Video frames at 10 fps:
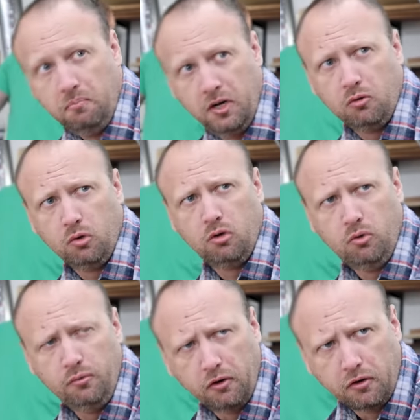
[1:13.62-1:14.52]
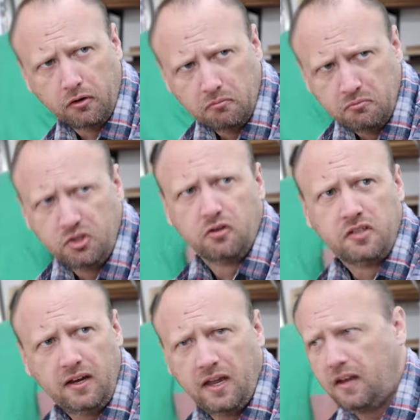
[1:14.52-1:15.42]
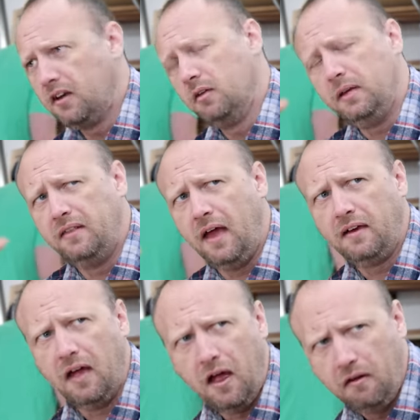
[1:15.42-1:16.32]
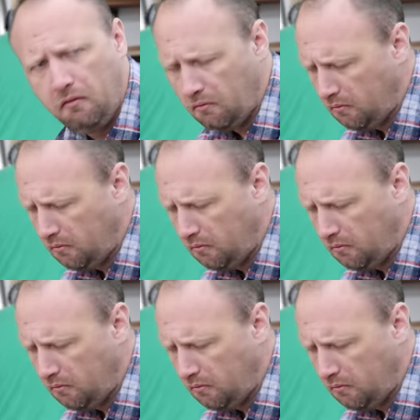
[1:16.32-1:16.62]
Being a real woodworker, sure as heck ain't gonna be that guy.